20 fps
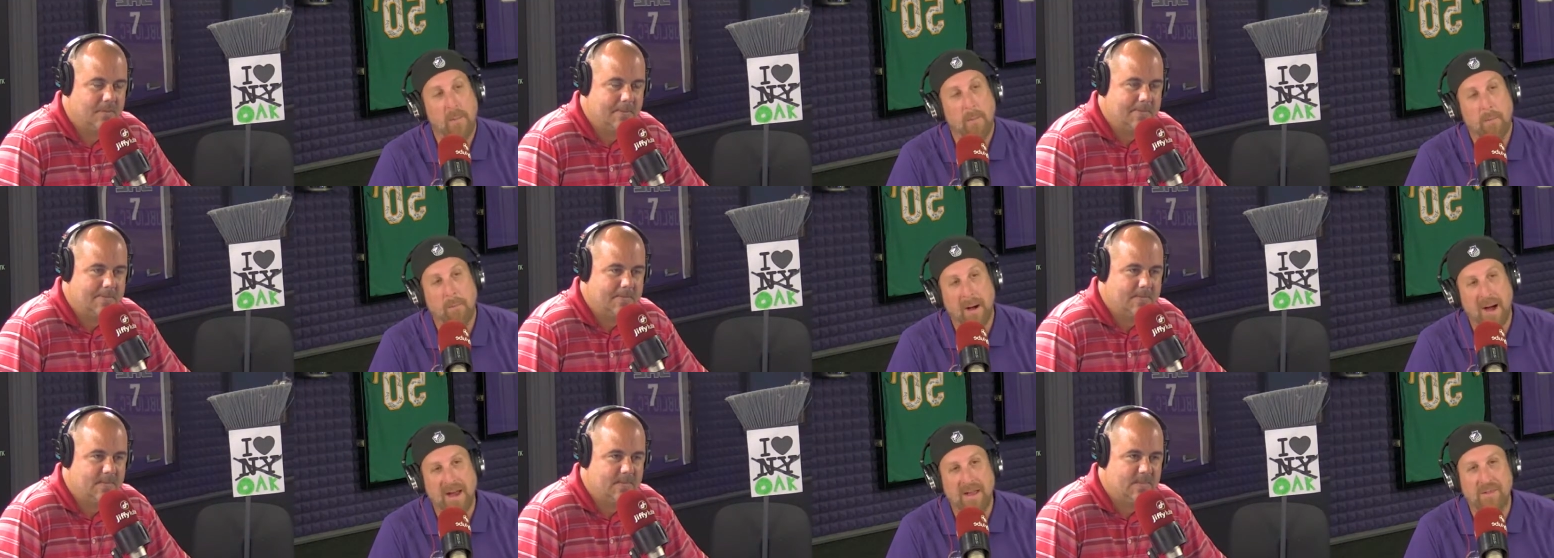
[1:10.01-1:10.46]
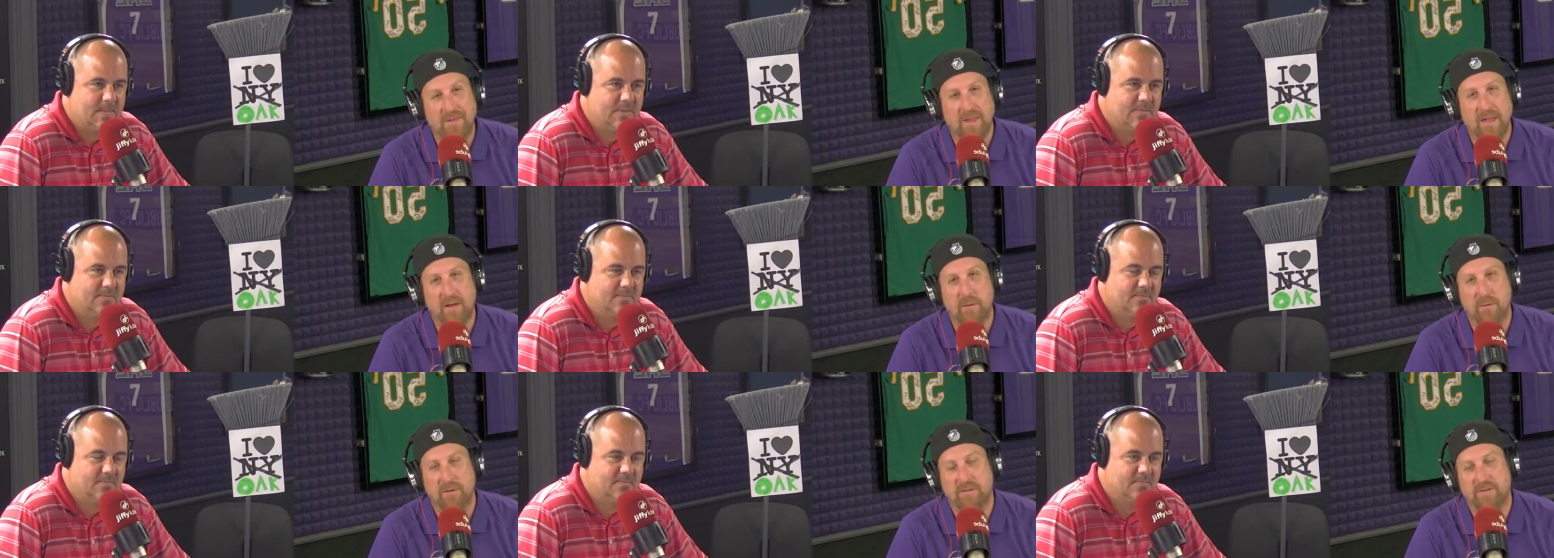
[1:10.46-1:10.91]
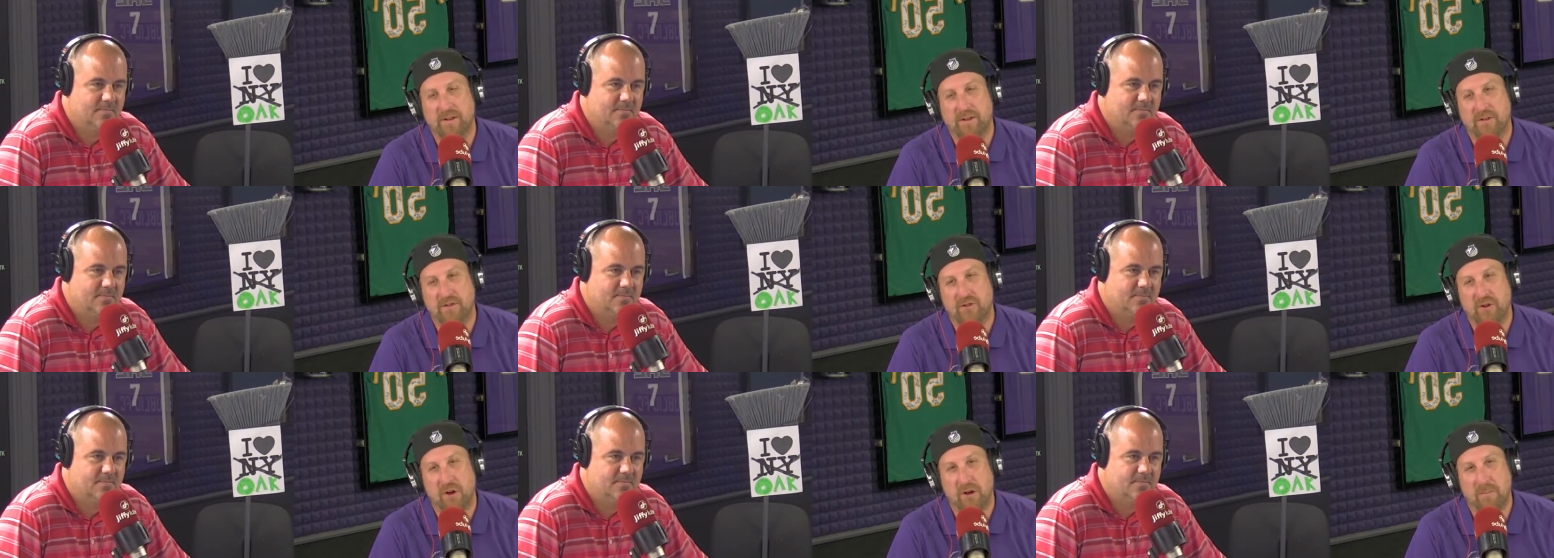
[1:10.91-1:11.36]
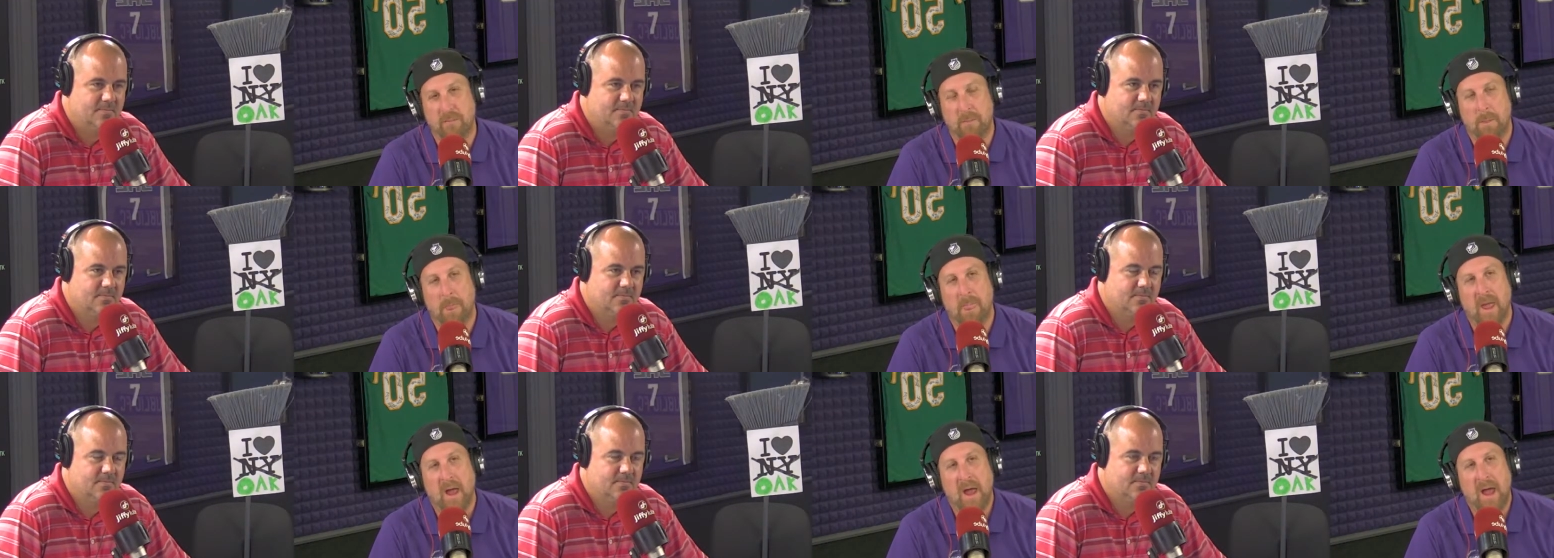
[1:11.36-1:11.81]
Speaker 1: My thing was this, Sean
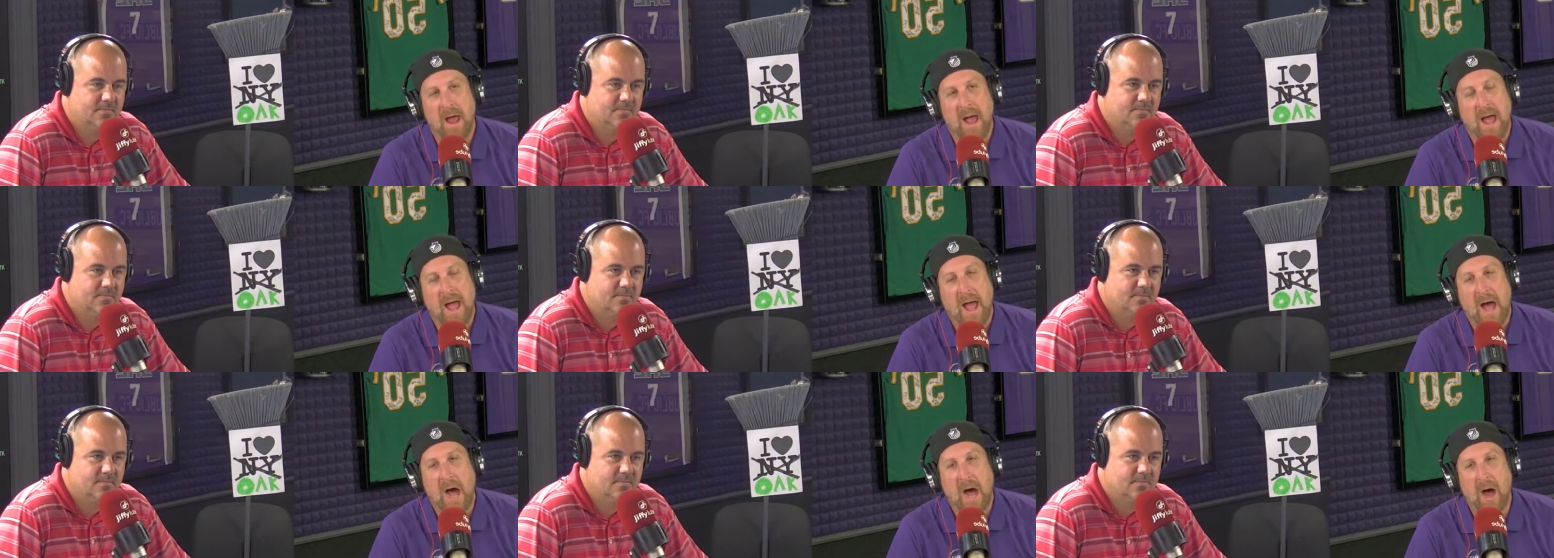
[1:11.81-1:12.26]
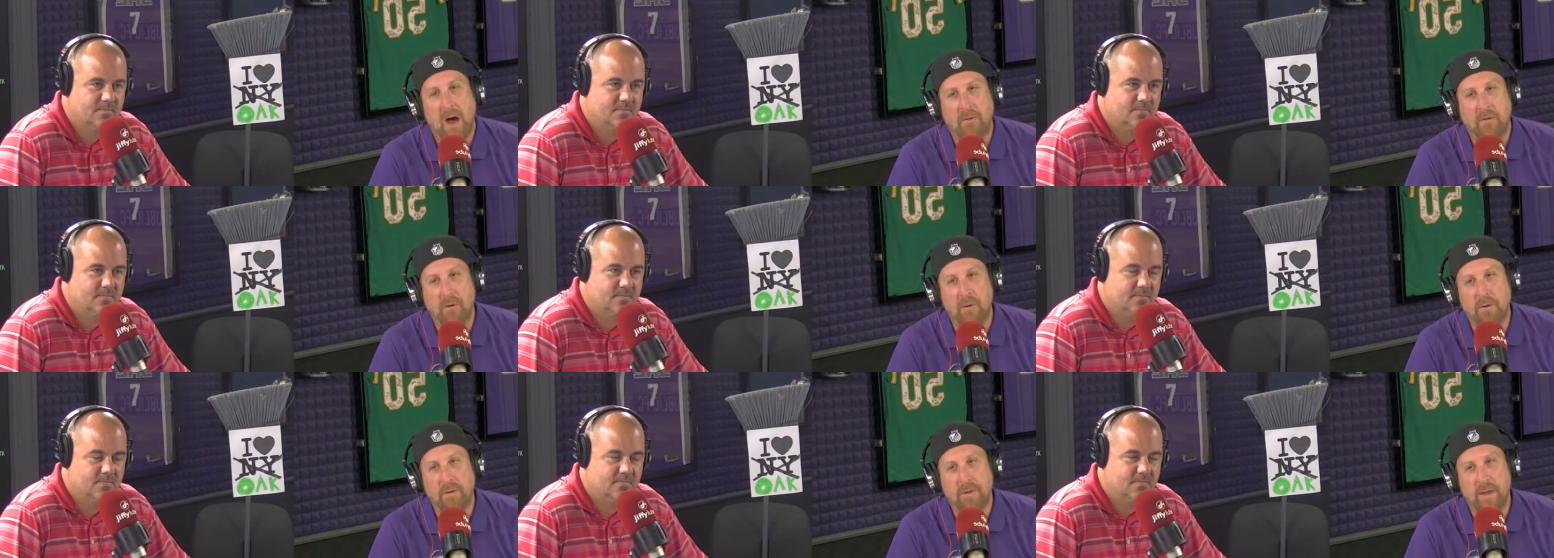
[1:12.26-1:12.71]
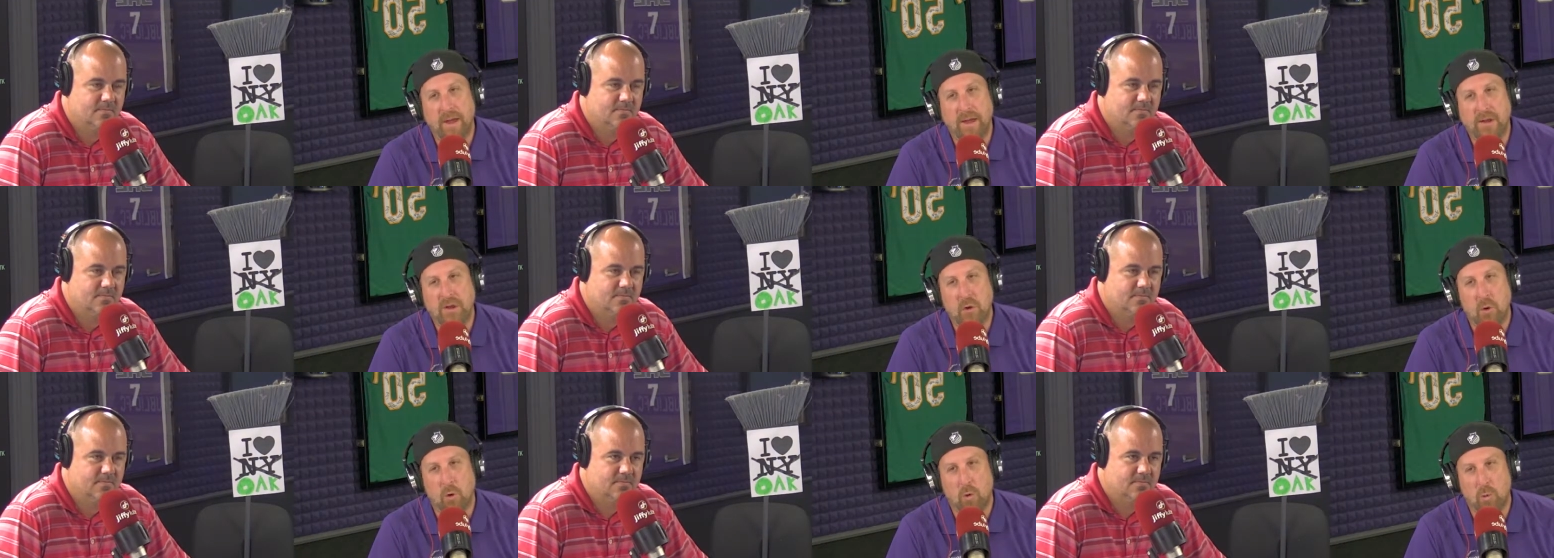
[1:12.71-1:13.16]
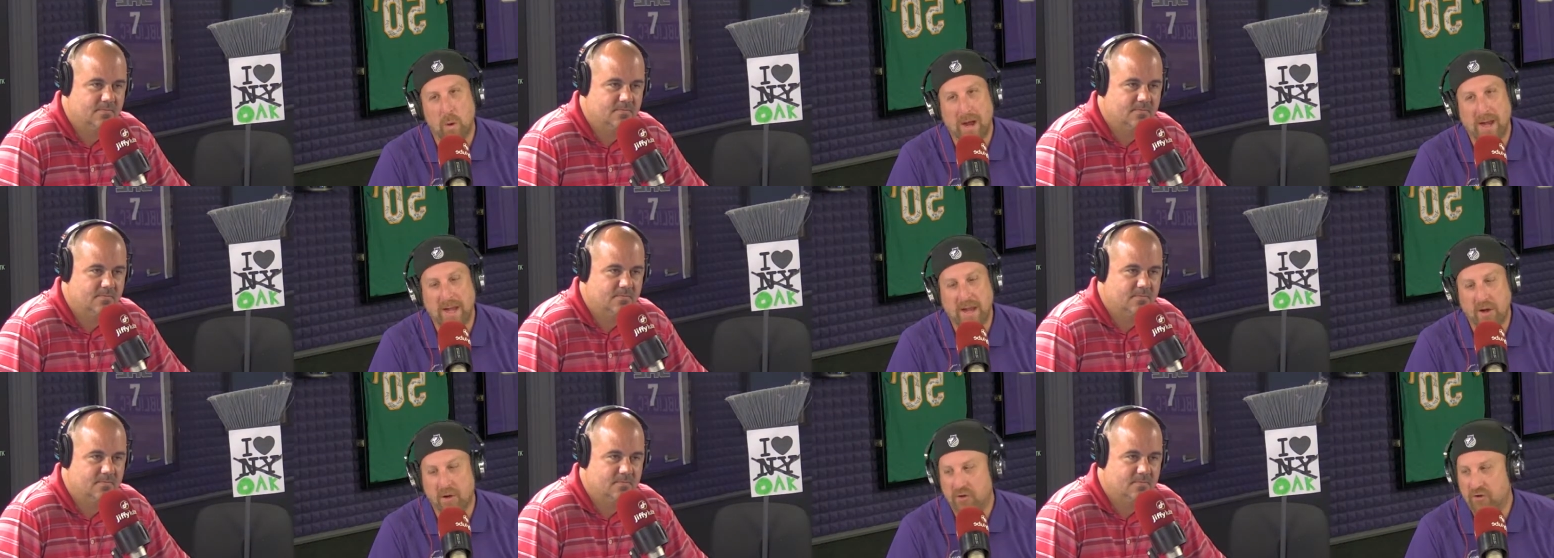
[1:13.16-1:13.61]
other than your
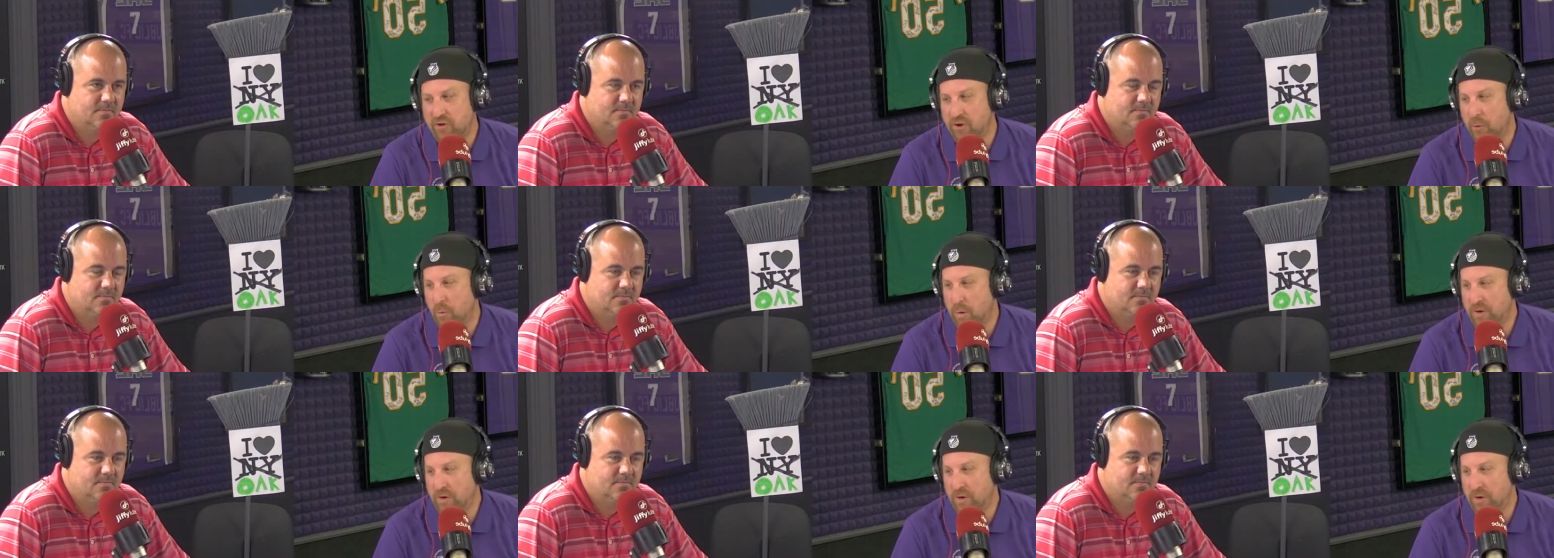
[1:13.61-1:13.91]
radio show,